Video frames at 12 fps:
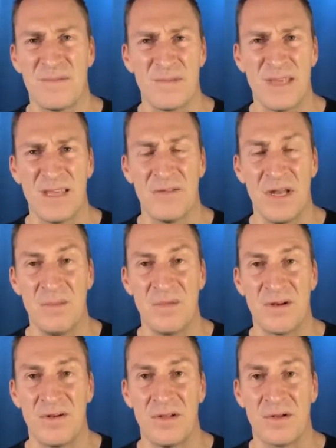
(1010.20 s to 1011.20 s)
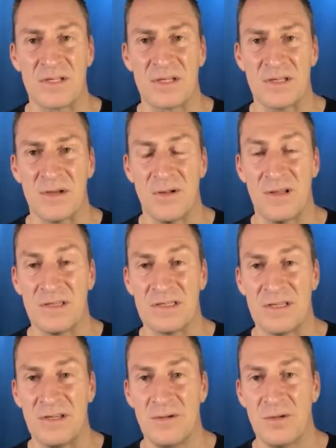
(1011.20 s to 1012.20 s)
giving him dirty looks because they all had
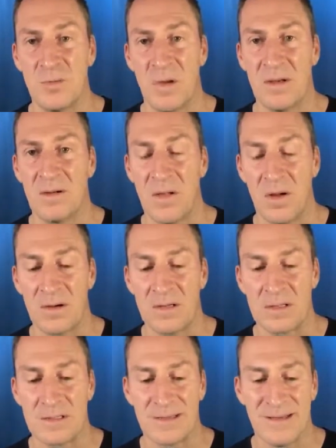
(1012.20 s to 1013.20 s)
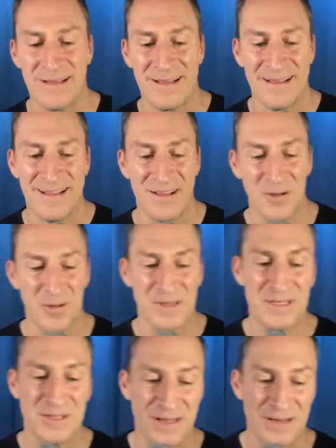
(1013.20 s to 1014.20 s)
these huge monologues and all
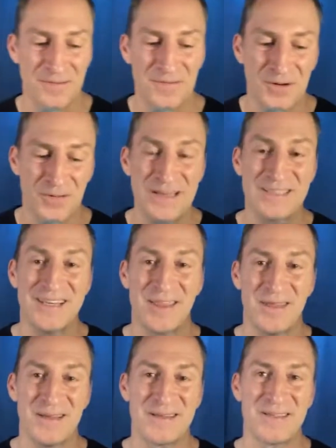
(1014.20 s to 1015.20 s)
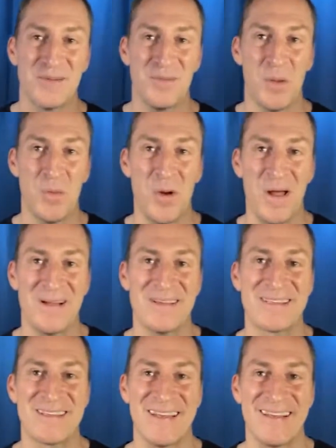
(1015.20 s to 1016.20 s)
these crazy things to
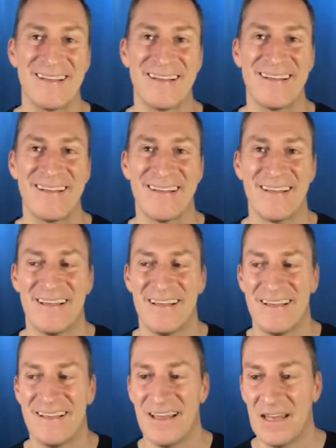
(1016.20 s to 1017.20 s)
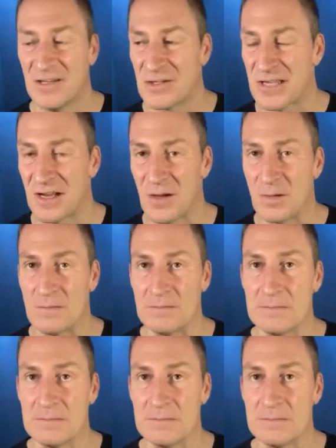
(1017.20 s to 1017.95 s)
memorize, and he just had to go.